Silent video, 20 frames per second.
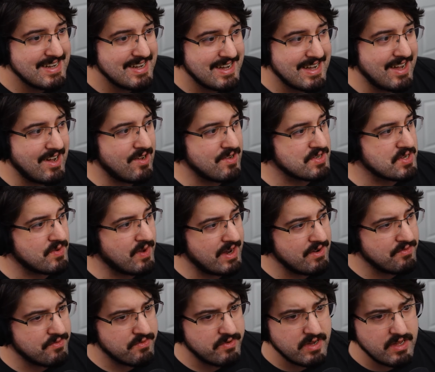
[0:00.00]
Also, I
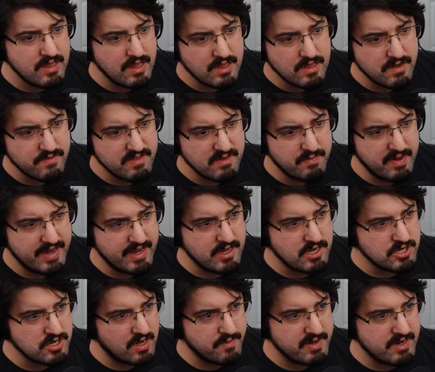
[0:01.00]
really love the paint
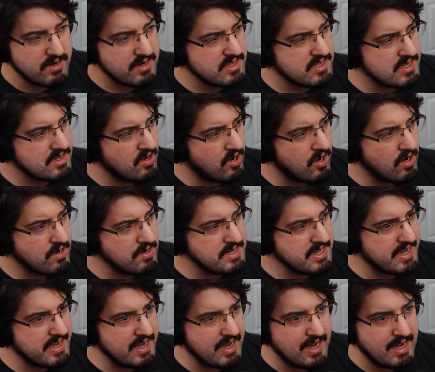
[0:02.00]
job here. It's hard to
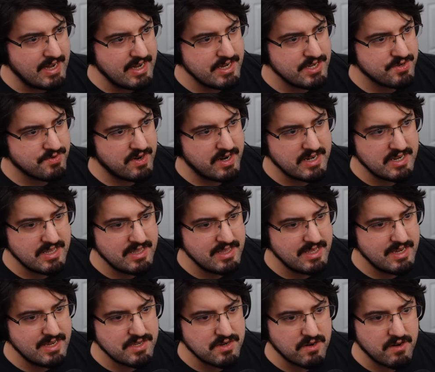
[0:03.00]
get eyes right, and
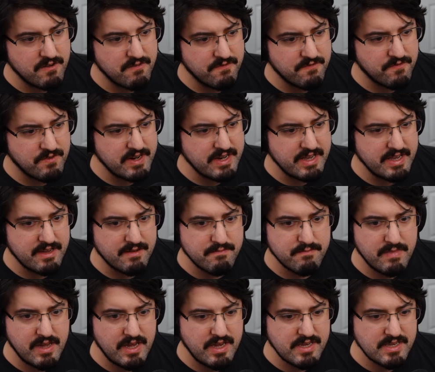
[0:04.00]
these are a freaking
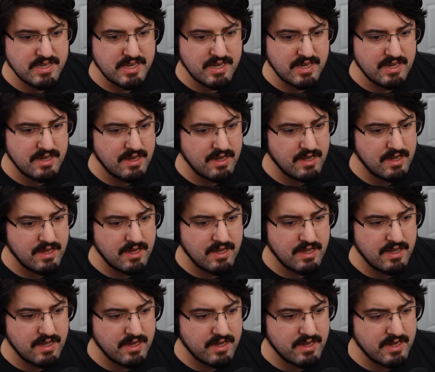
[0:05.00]
amazing.
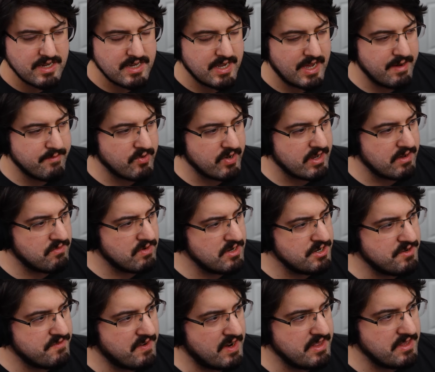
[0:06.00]
Goddamn, Bricky, where did
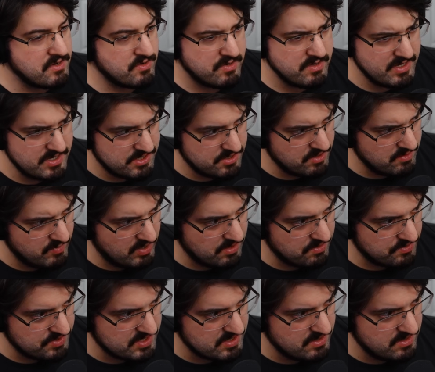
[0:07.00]
you find these? Are these your
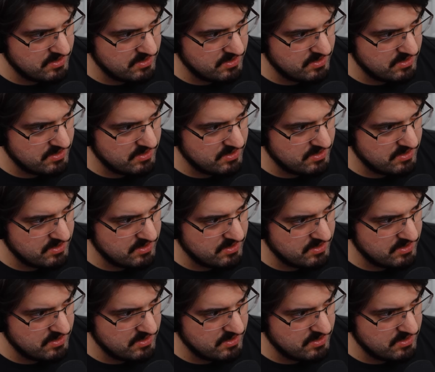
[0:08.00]
models?